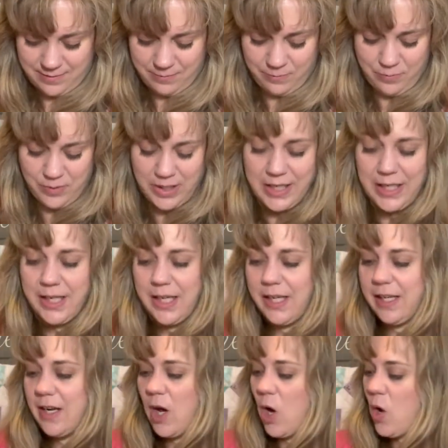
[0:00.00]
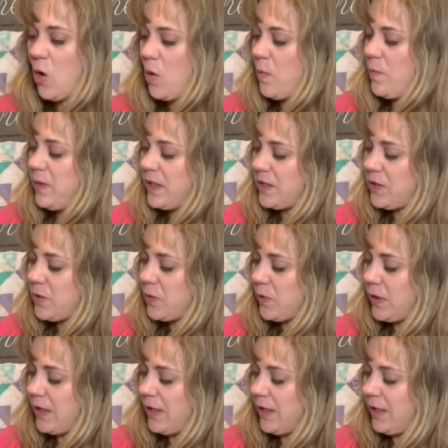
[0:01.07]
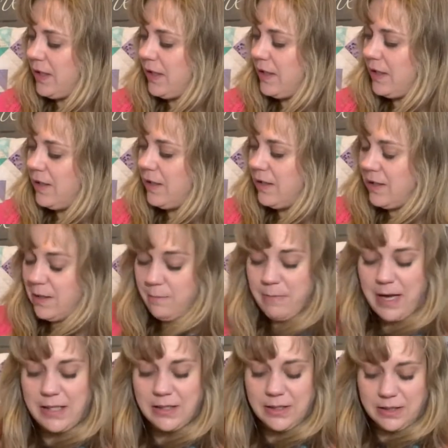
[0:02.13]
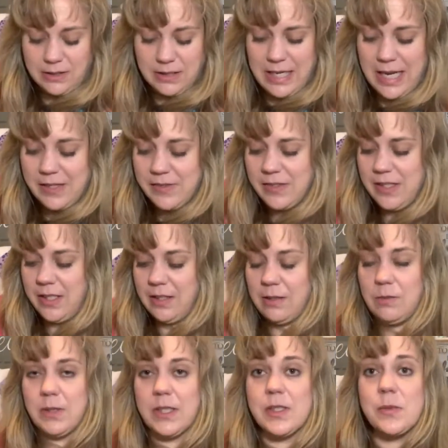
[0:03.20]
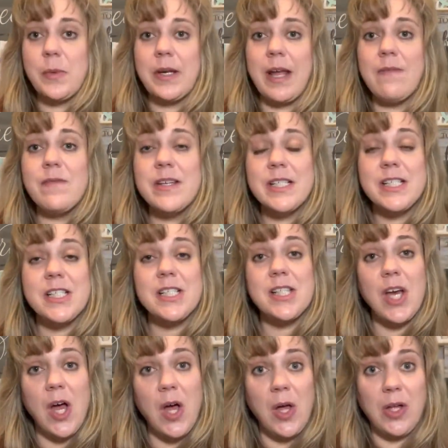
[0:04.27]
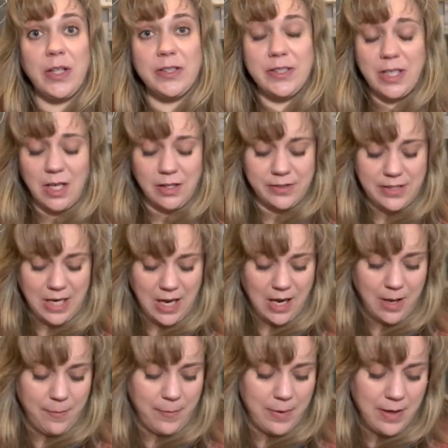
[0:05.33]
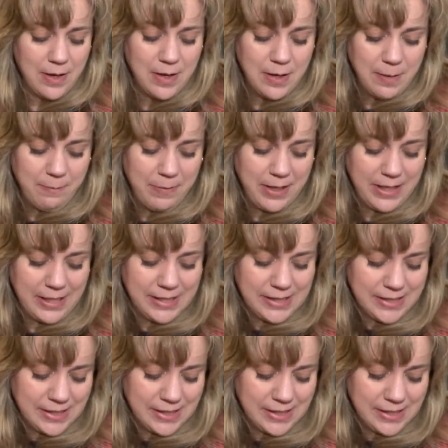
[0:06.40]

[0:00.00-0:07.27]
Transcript: Bringing Home the Tree by Little House Needleworks. When I finished the All Dolled Up piece,